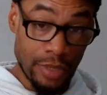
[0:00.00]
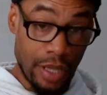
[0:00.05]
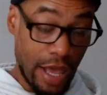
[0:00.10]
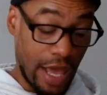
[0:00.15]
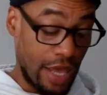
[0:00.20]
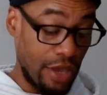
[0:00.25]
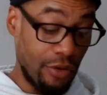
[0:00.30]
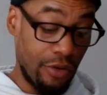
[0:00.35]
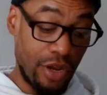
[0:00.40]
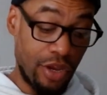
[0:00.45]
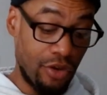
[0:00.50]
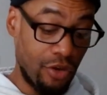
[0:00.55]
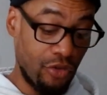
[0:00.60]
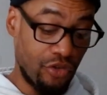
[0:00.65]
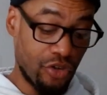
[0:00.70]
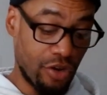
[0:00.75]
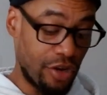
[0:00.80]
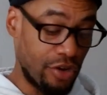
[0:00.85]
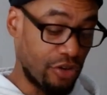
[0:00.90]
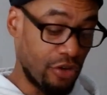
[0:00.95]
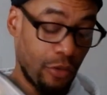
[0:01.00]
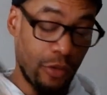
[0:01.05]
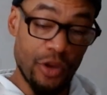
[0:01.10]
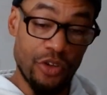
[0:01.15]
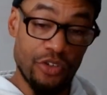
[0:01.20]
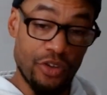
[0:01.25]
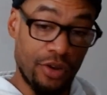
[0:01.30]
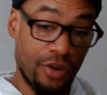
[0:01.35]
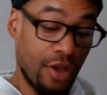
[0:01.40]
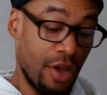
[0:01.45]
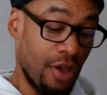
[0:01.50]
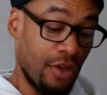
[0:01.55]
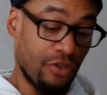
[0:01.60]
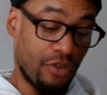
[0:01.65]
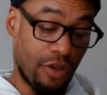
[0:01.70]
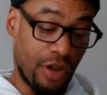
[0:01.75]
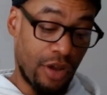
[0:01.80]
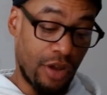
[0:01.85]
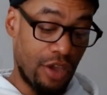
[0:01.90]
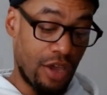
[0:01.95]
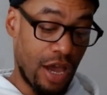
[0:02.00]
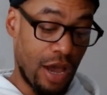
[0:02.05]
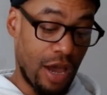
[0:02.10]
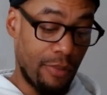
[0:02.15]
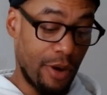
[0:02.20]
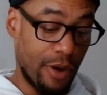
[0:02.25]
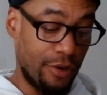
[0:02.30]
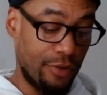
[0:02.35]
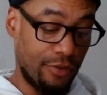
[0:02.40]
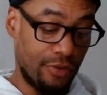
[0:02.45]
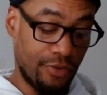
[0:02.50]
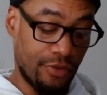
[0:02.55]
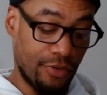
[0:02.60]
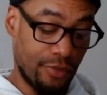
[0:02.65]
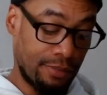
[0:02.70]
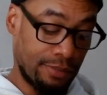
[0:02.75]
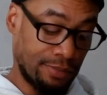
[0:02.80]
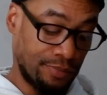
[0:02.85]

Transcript: And you didn't use your intuition. So now you got burdens.